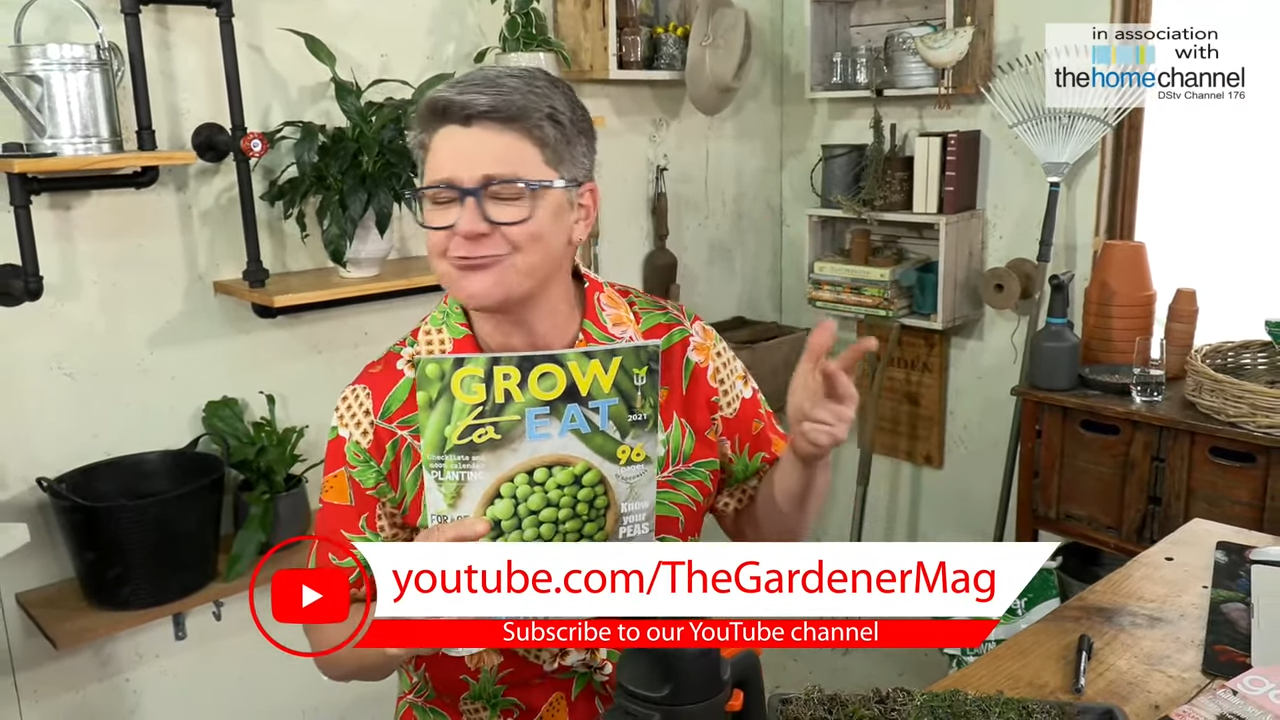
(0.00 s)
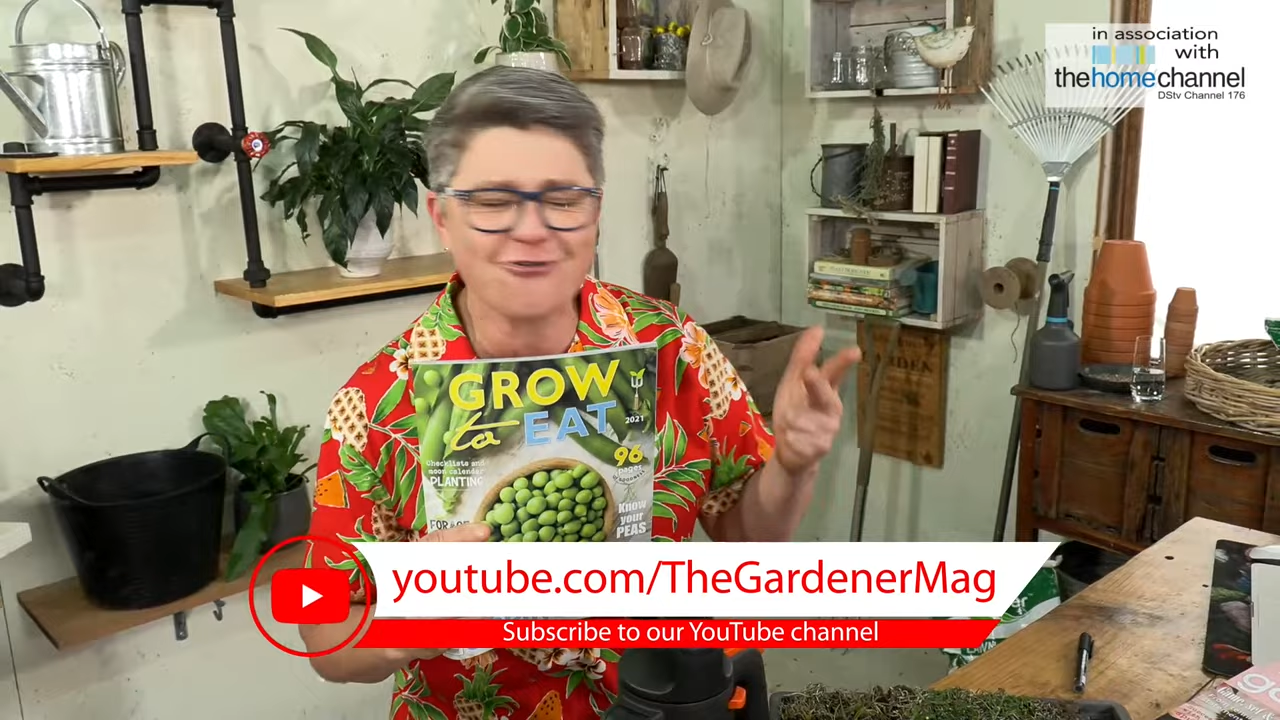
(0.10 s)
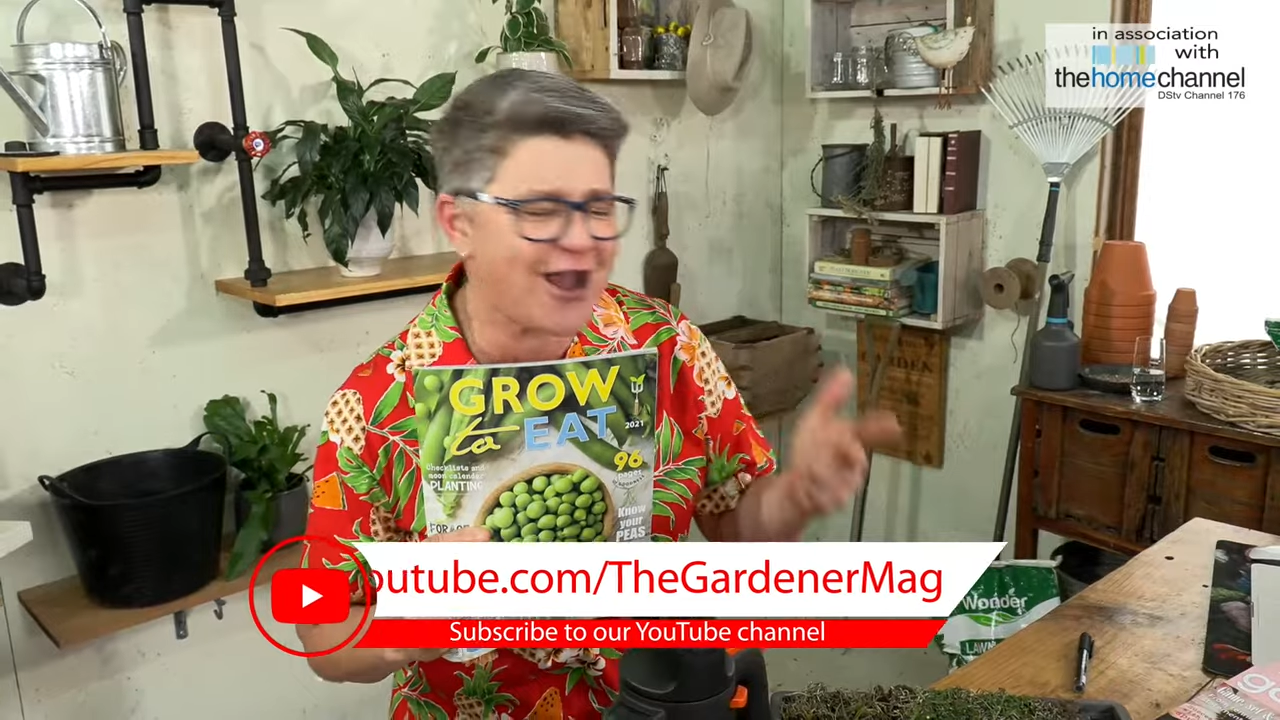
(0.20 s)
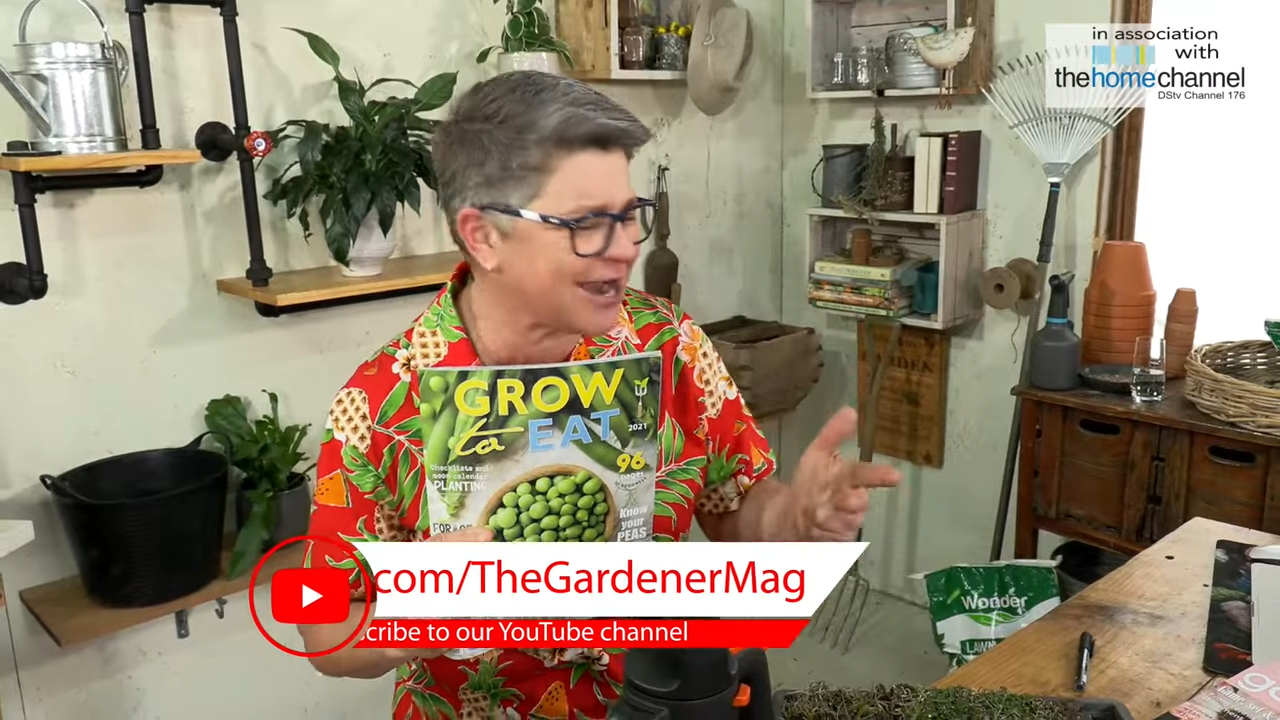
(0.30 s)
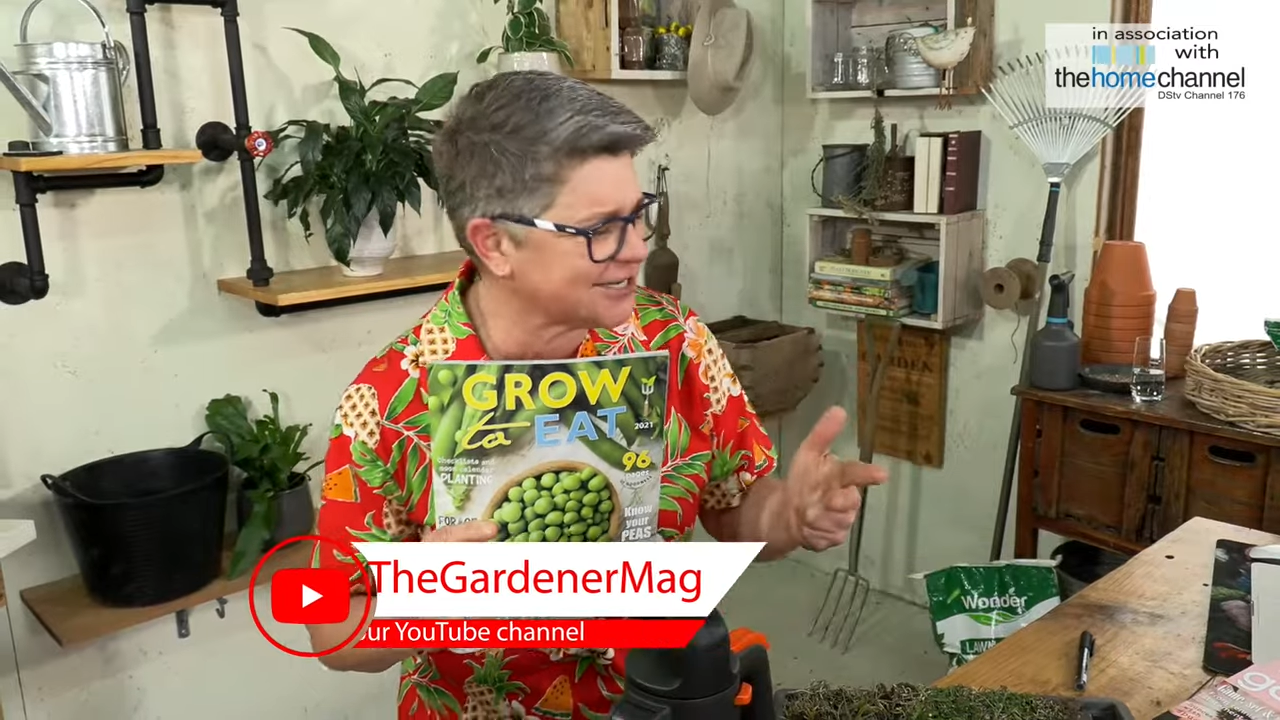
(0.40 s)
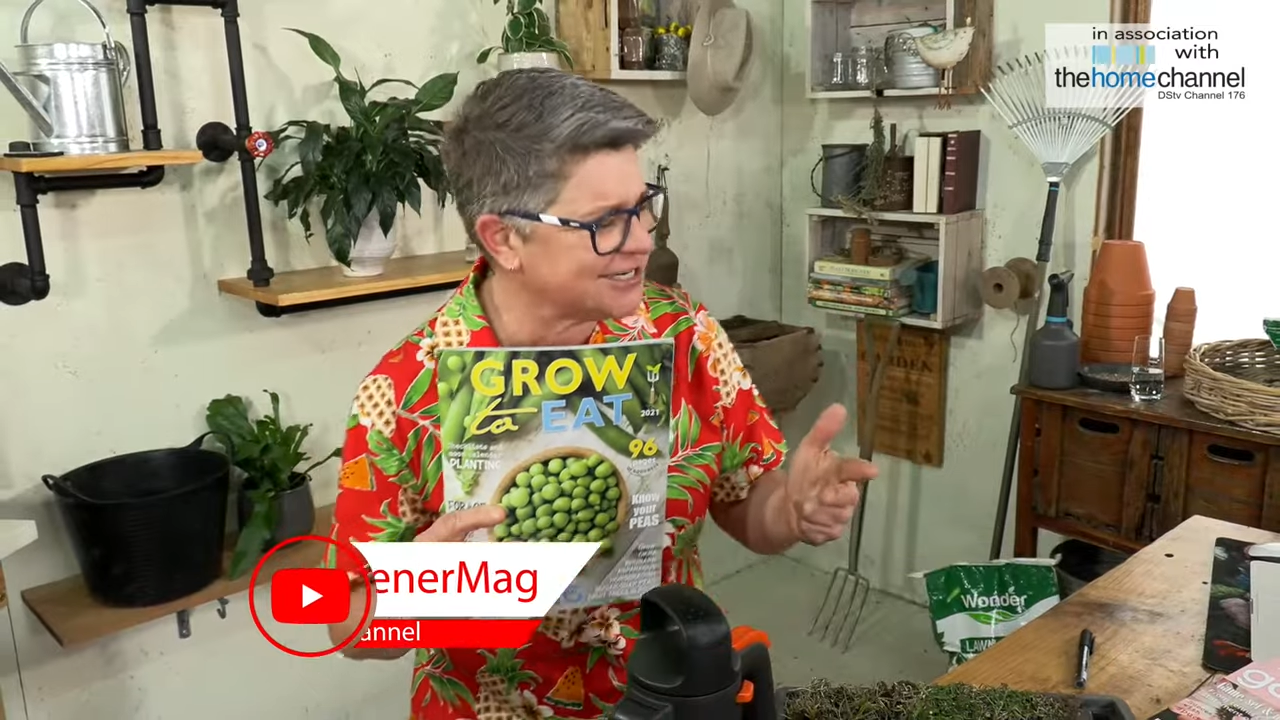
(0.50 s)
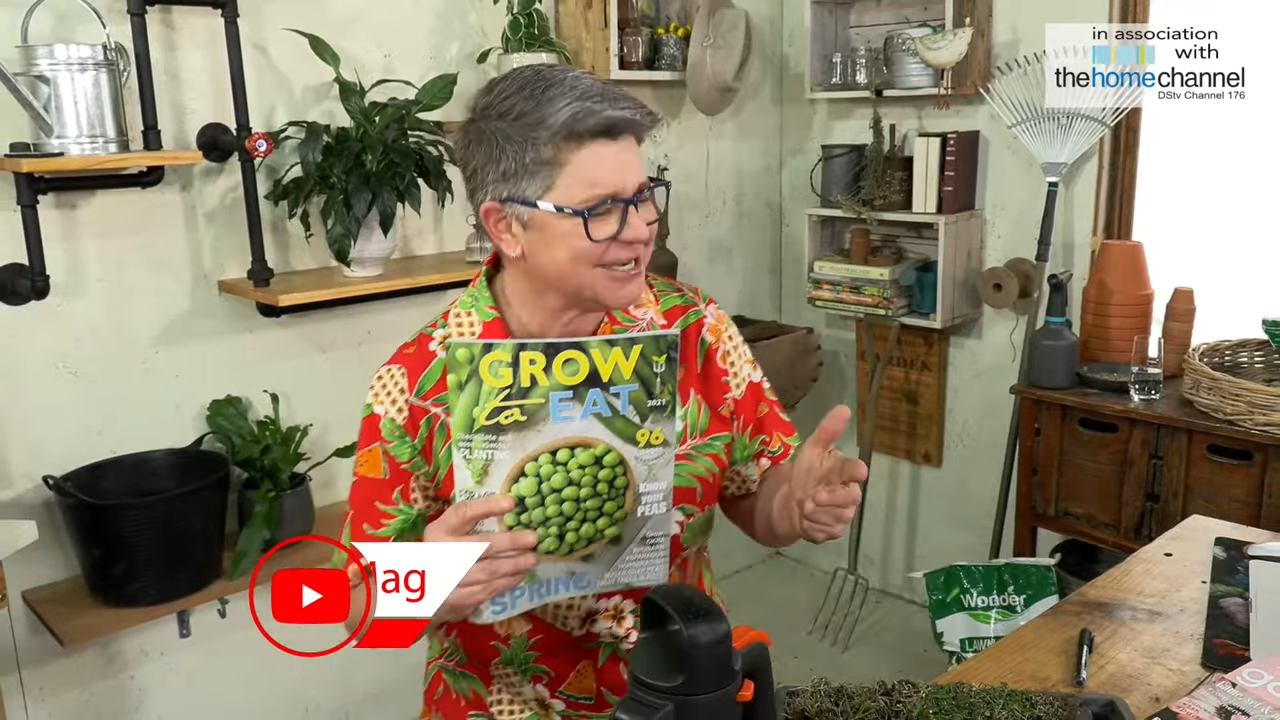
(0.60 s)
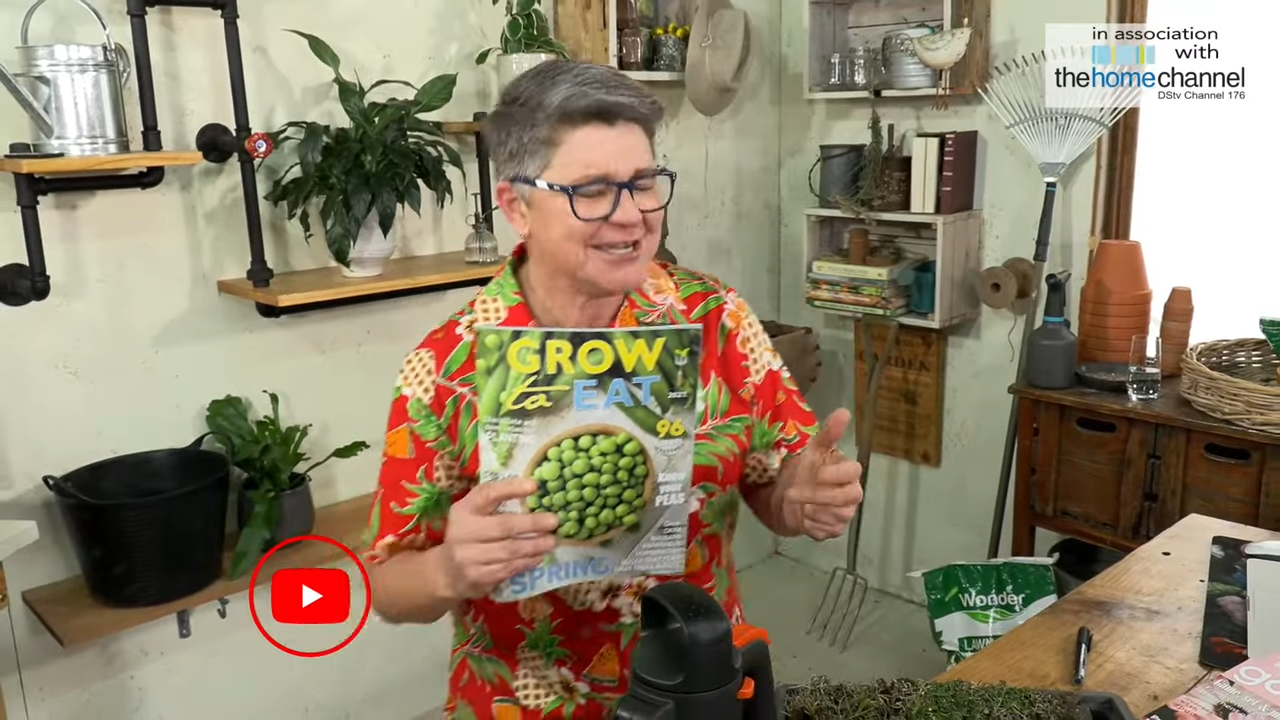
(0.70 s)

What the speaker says: right.